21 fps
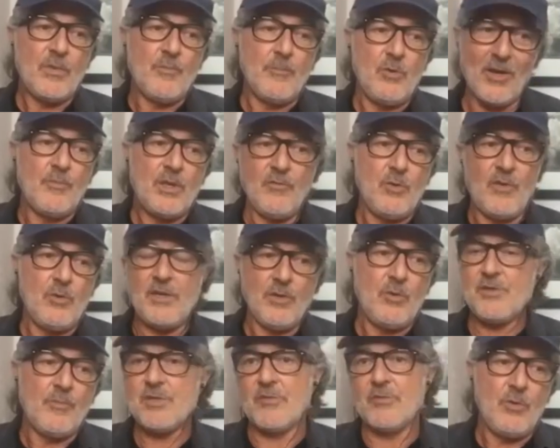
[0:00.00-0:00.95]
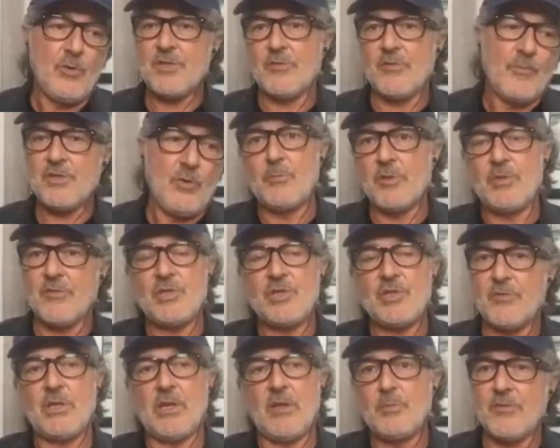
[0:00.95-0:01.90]
you can find yourself doing stupid
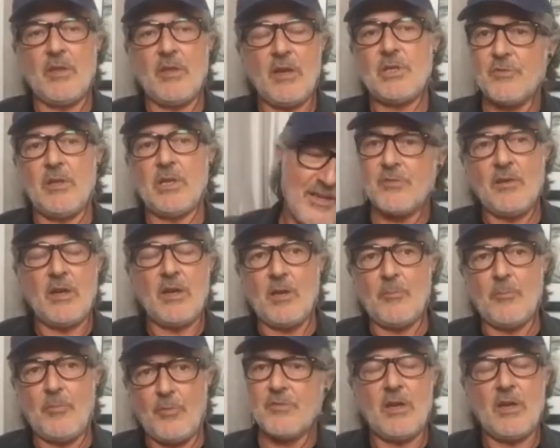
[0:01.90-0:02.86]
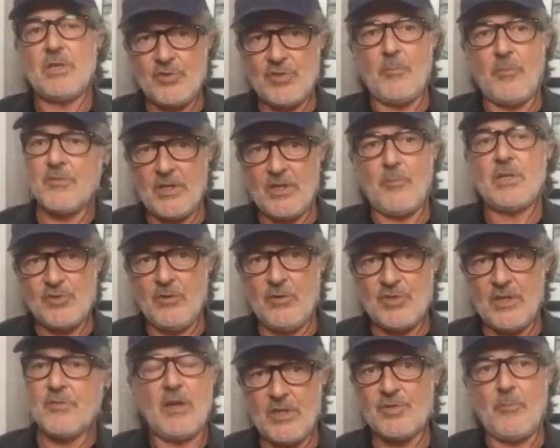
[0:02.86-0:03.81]
shit. And then I found out through studying
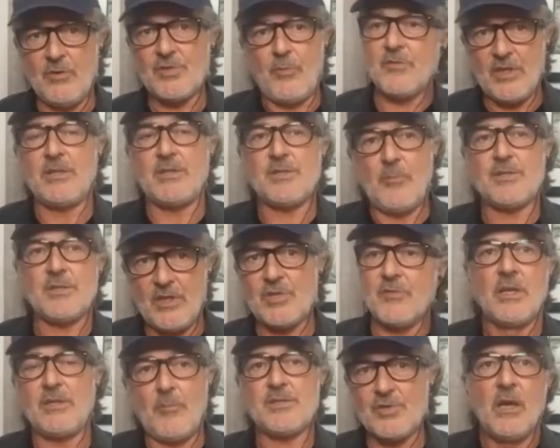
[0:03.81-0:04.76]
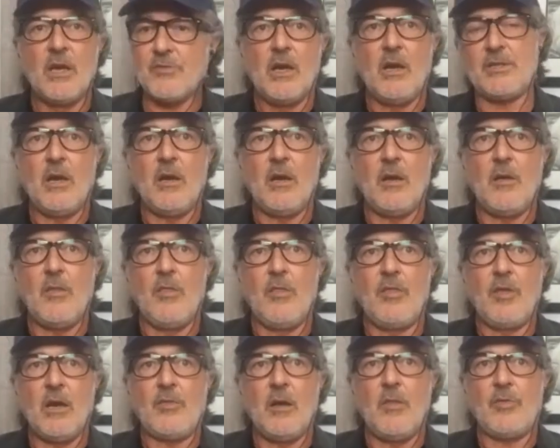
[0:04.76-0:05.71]
neuroscience uh,
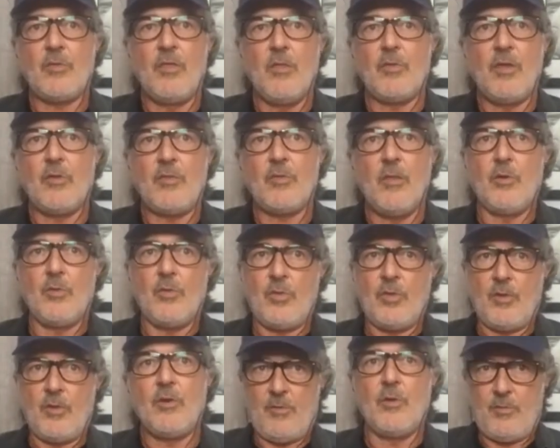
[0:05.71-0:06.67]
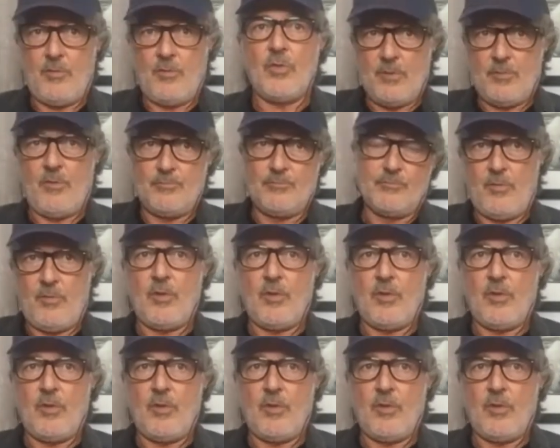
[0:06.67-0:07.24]
that, you know, the, the